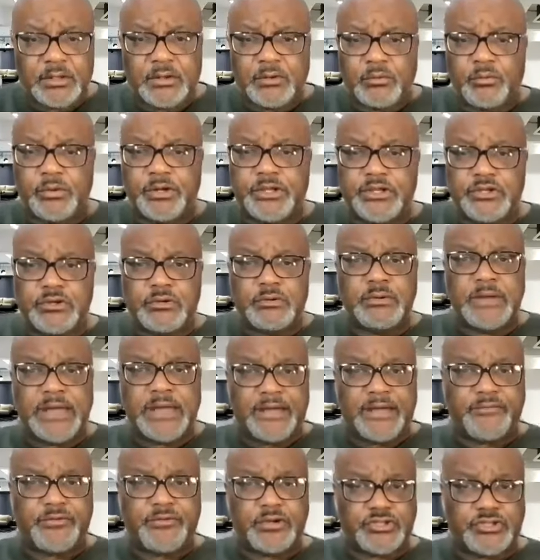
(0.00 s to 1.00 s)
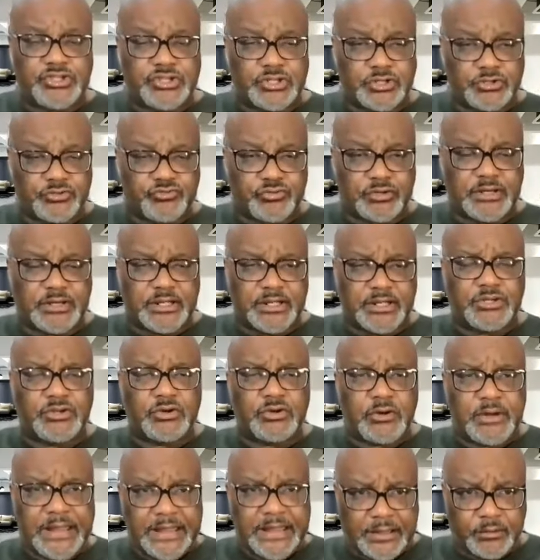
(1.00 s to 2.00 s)
When you have your children in
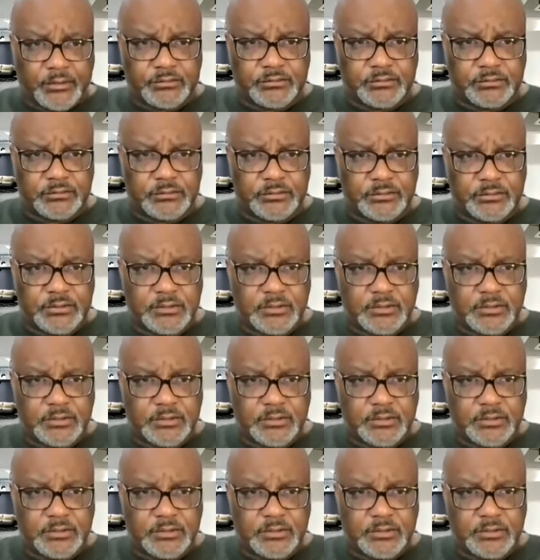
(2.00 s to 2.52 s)
your house,